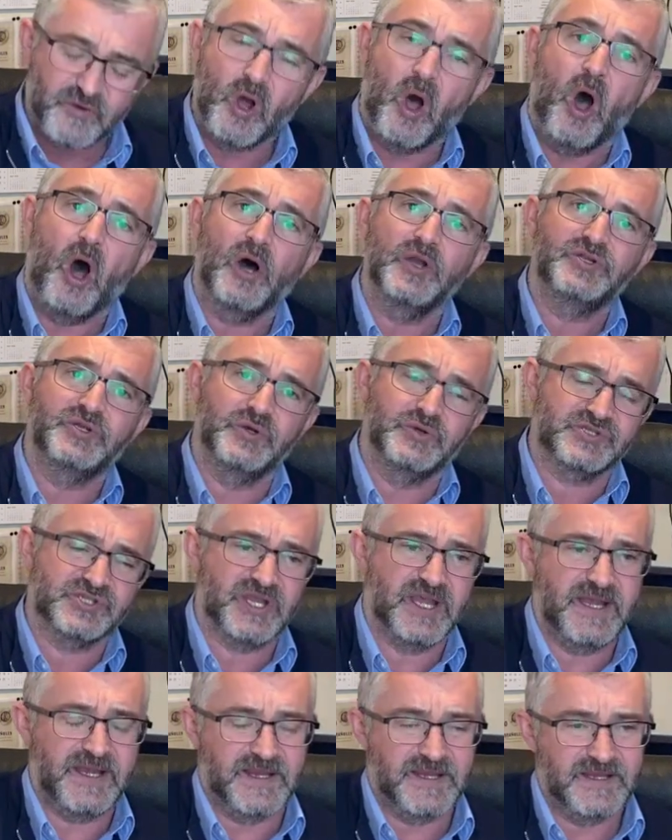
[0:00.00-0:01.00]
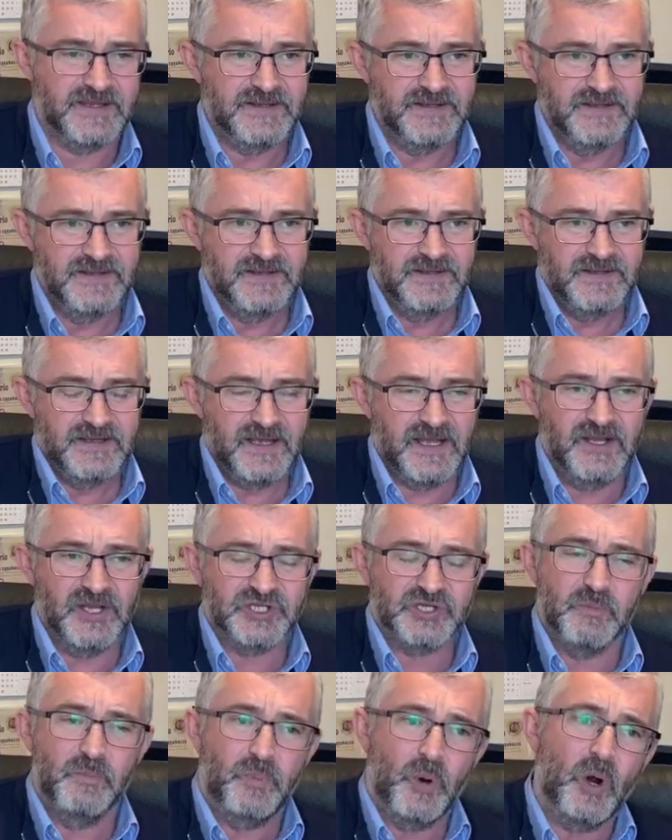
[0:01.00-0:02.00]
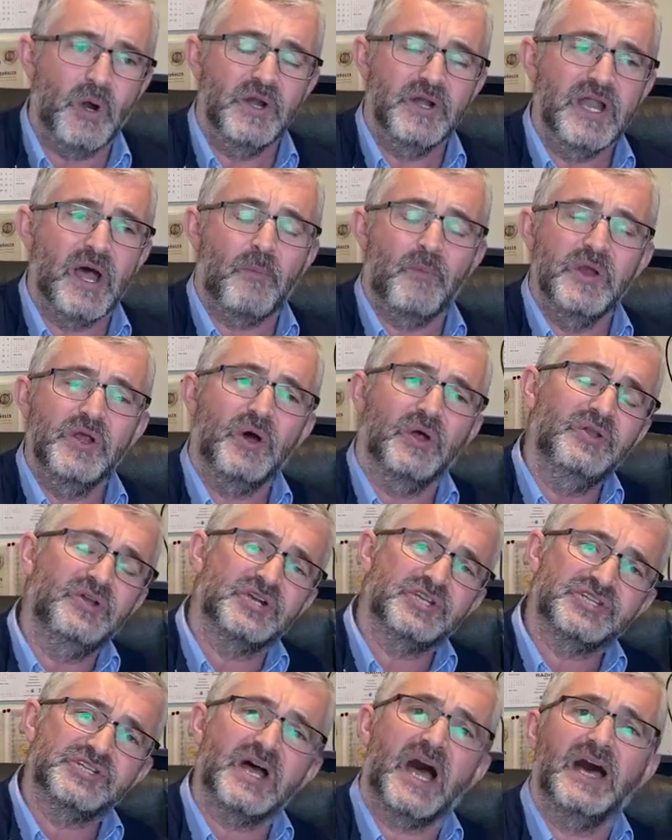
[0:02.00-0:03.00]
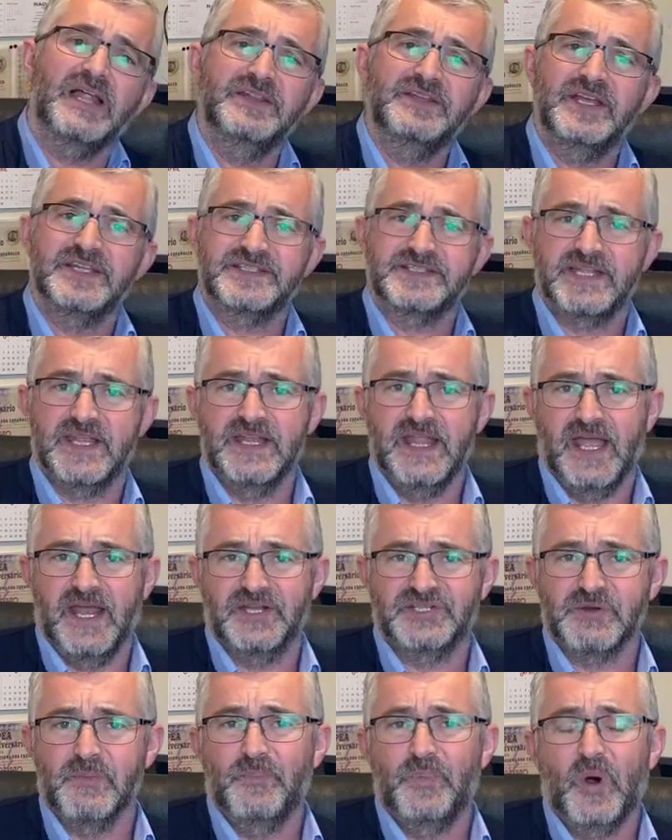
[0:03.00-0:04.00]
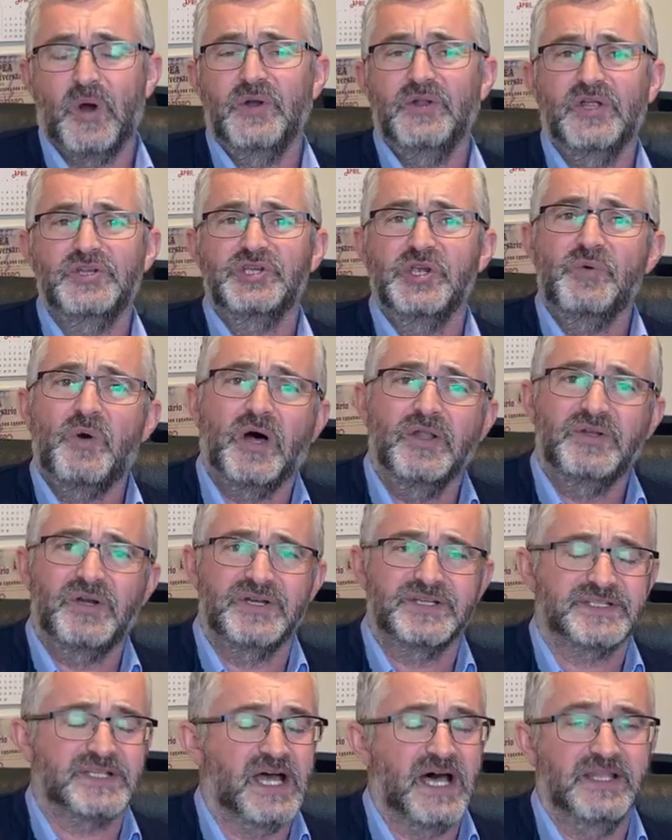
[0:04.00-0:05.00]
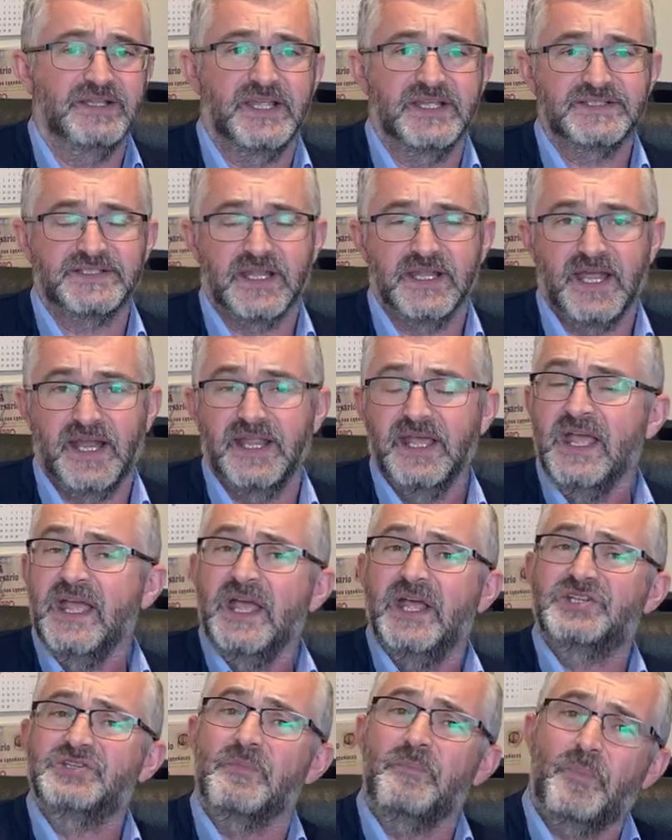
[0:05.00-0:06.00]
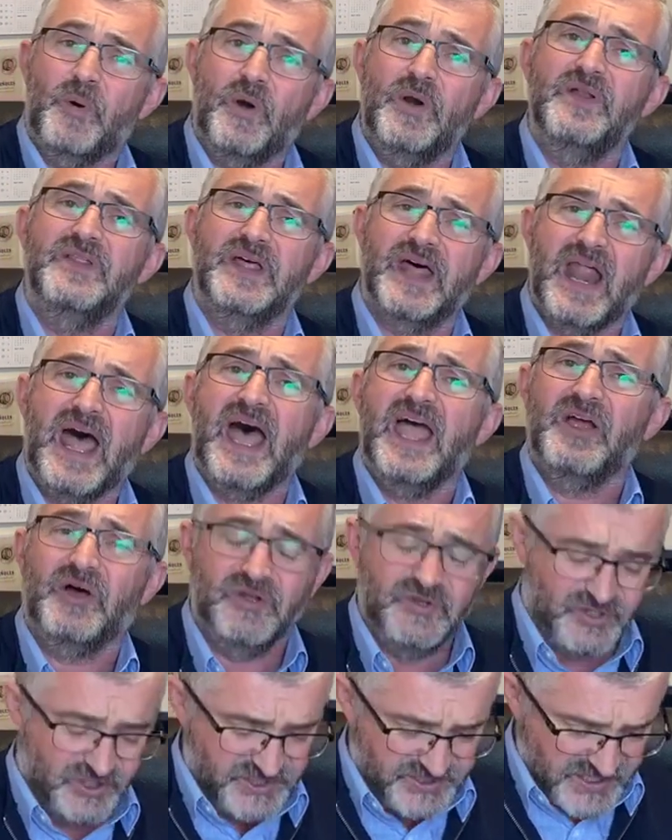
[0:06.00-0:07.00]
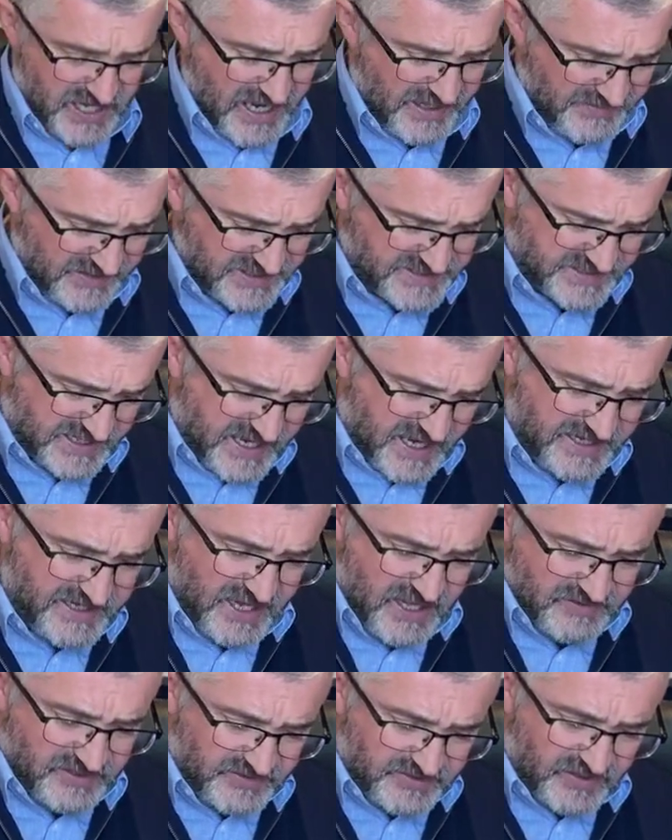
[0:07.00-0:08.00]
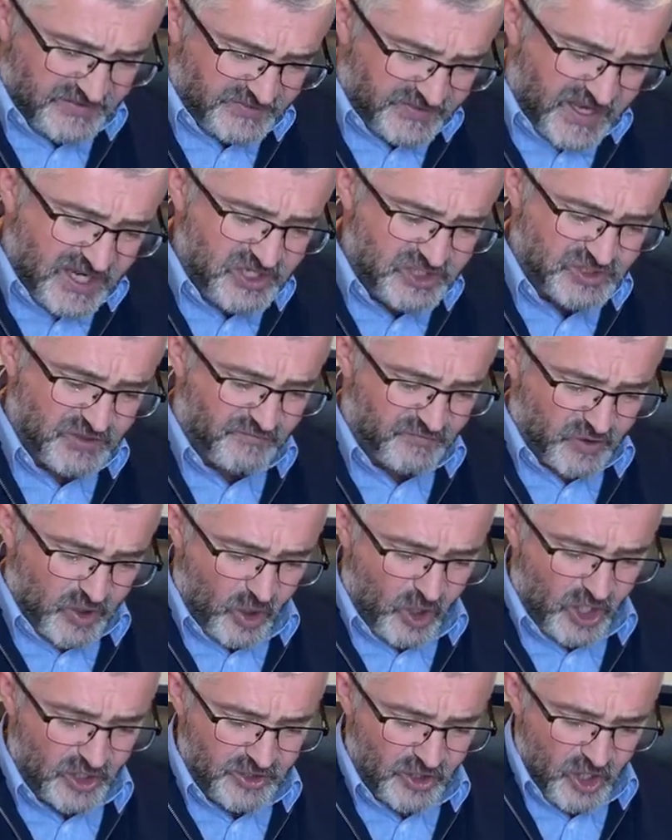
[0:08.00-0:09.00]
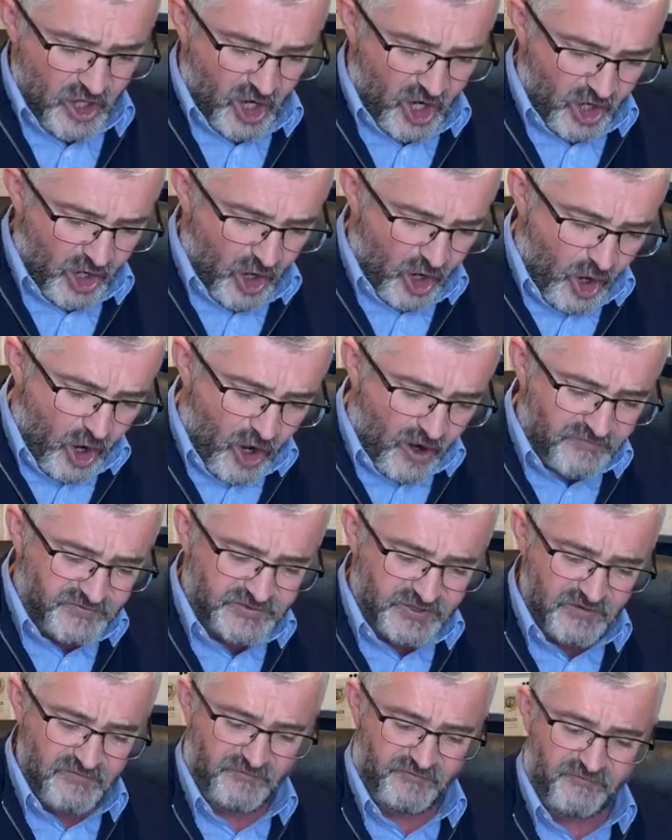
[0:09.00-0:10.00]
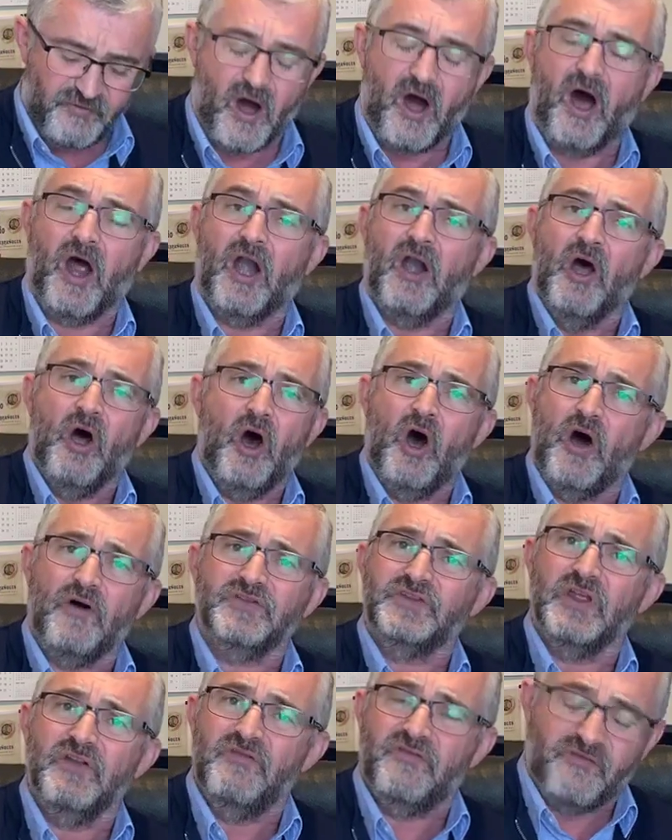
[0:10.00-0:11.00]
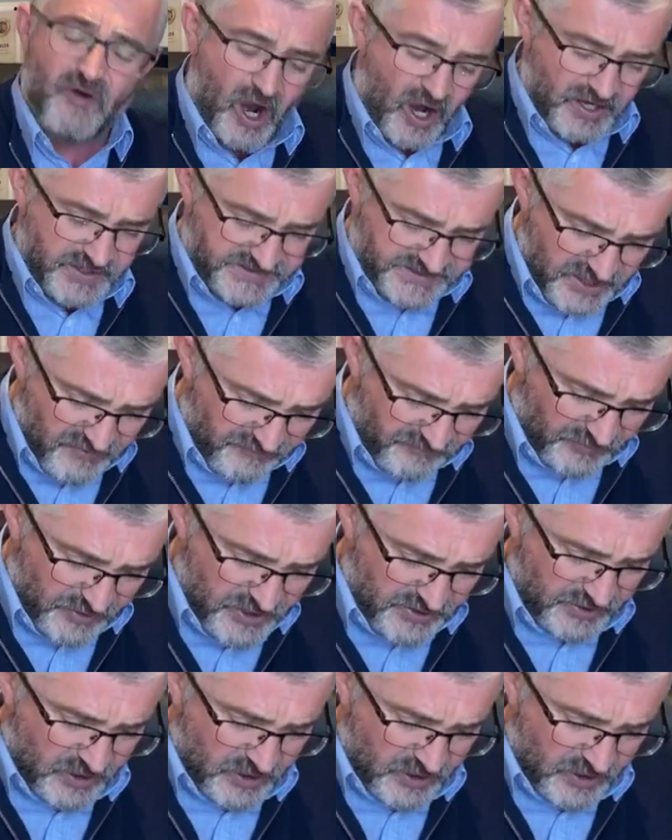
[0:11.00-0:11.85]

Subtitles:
God, you see. And it's important that we understand this tonight. It's important that you understand this tonight. It's important that I understand this tonight. That the things of God are often far different